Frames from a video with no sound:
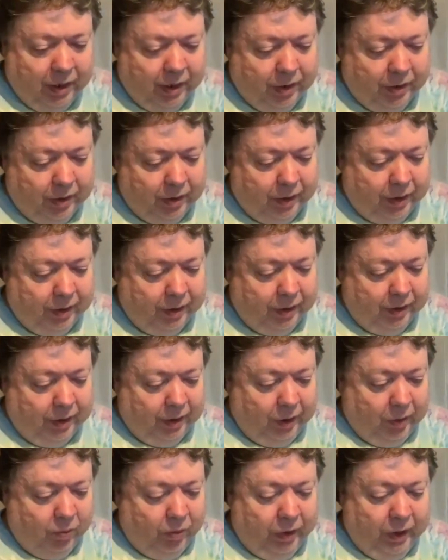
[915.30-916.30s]
So let's
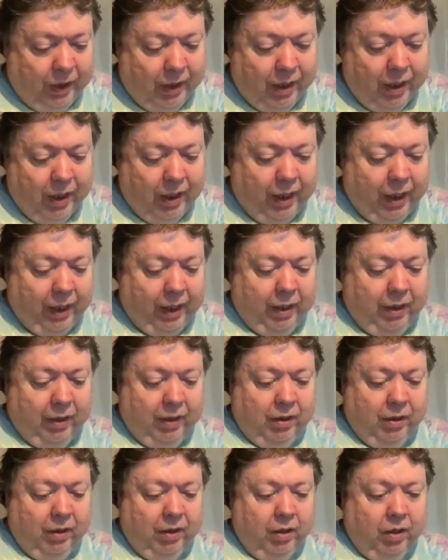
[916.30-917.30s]
see what we got.
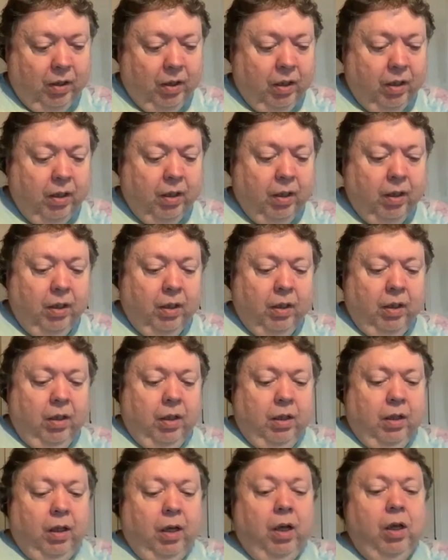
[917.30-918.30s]

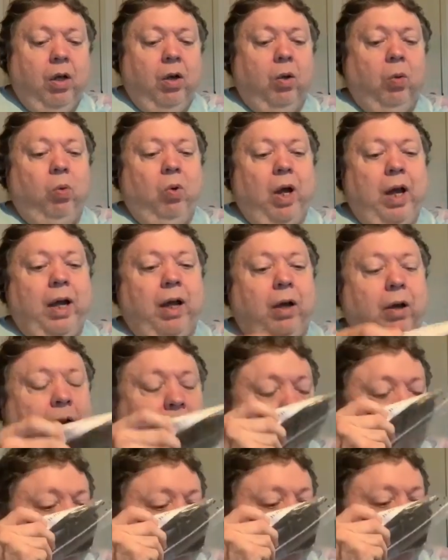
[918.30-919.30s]
Oh, wow.
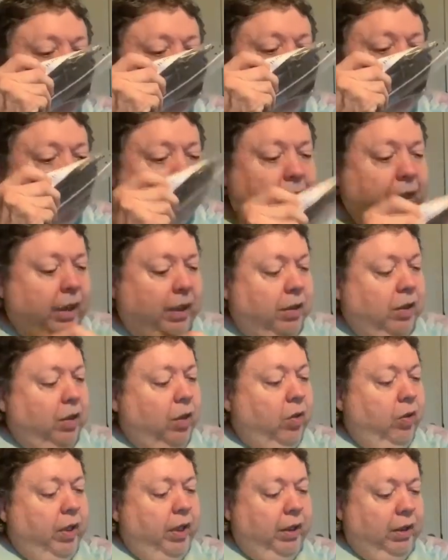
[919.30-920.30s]
I had
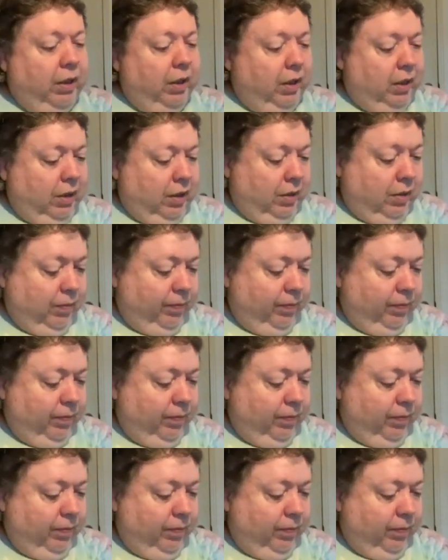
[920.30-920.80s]
no idea.